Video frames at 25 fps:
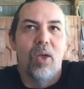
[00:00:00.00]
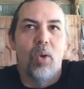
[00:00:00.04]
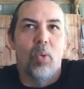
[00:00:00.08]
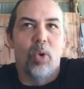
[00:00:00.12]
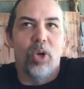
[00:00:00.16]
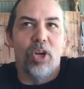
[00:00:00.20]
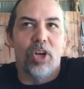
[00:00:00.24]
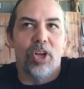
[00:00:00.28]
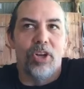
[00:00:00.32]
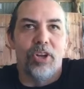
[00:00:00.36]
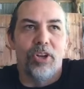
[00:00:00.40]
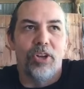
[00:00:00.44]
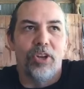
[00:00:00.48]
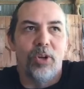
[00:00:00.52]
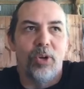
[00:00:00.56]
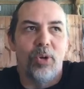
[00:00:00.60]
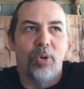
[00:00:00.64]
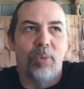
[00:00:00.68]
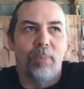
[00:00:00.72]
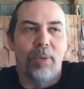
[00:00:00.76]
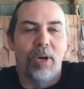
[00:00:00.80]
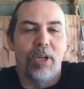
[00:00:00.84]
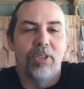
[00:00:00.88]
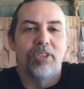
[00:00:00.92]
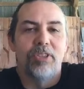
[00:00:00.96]
We're gonna
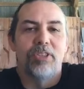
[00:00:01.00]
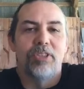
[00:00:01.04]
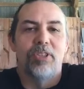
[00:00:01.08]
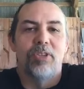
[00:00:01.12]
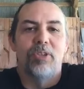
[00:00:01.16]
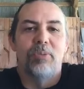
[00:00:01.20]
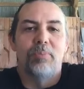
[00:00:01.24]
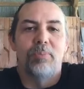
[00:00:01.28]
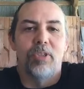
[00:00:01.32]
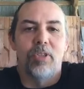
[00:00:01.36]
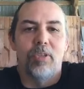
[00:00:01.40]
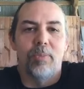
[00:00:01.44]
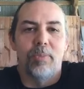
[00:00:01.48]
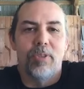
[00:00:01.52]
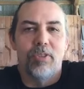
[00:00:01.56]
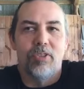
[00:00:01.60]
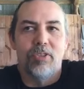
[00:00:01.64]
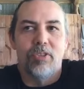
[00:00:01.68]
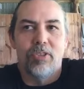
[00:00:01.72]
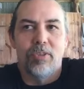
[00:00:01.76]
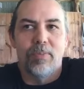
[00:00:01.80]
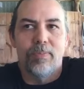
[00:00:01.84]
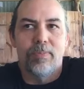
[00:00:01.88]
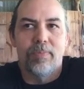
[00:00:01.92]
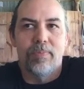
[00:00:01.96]
do multitude of
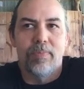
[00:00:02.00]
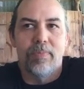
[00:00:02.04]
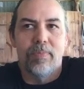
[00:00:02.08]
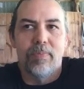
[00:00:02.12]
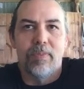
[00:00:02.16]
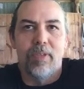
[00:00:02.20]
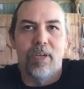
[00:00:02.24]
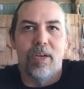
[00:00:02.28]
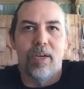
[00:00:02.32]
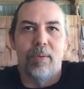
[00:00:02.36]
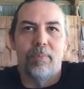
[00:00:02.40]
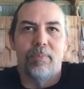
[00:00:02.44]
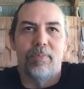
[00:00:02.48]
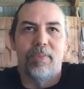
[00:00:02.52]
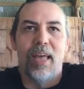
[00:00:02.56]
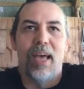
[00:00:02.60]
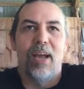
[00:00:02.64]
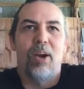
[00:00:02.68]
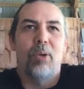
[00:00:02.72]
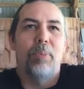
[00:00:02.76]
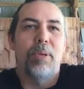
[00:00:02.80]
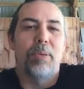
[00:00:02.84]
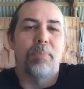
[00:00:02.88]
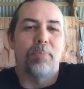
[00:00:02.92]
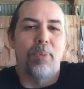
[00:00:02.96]
movements. Um,
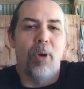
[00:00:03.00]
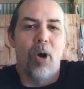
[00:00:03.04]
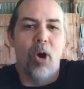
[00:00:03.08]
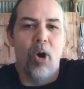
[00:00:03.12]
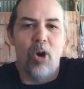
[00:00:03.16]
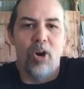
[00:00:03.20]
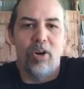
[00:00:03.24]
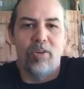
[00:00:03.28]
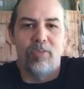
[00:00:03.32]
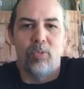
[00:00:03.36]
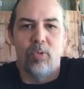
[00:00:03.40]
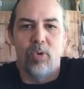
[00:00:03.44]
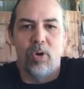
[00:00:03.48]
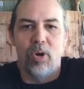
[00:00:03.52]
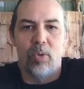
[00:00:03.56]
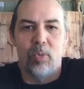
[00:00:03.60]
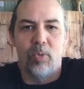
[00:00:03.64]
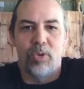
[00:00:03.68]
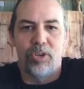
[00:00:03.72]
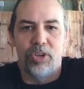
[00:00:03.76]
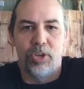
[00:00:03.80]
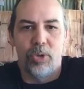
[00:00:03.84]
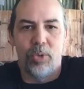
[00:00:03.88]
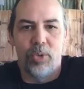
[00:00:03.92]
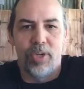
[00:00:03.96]
that'll be part of
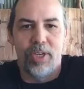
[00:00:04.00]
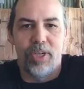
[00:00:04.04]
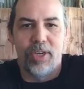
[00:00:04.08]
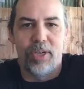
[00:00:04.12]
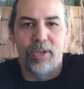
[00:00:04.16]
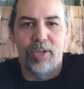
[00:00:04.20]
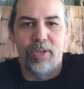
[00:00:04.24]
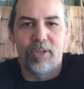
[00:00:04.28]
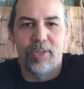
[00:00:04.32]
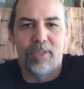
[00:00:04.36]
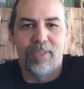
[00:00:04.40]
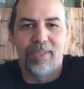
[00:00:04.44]
what we're doing here.